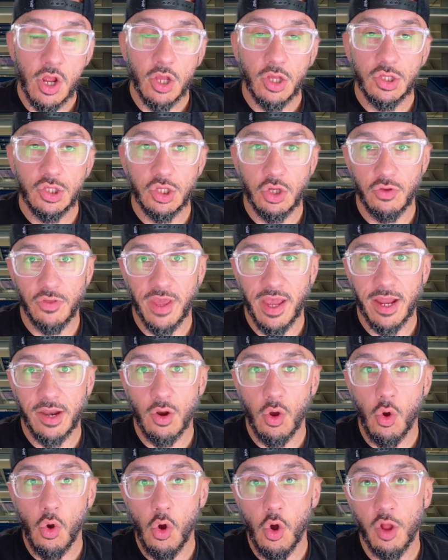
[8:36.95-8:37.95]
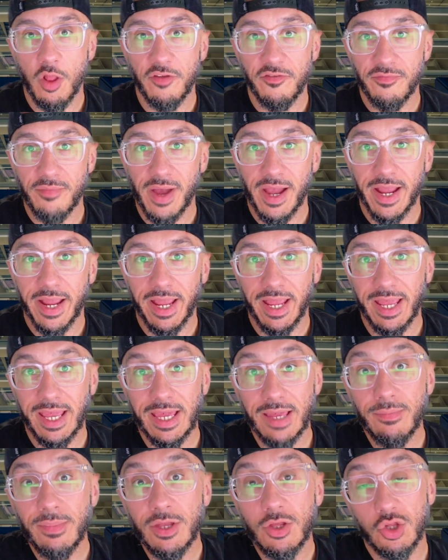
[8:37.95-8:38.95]
so that all of my
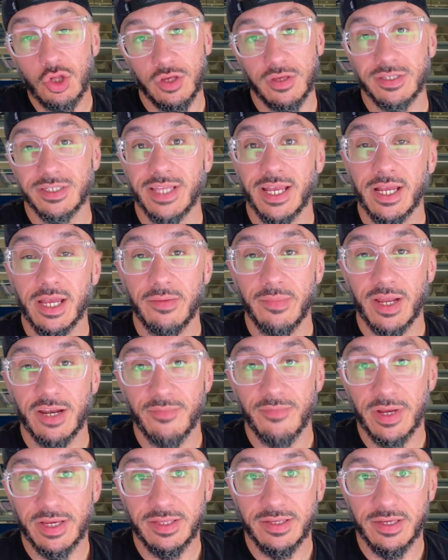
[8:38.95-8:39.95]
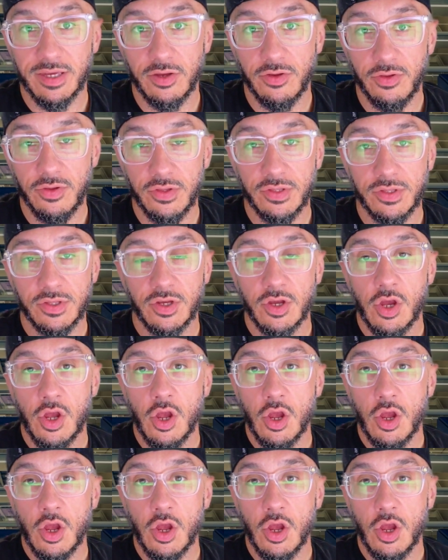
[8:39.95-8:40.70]
images that come out of my skills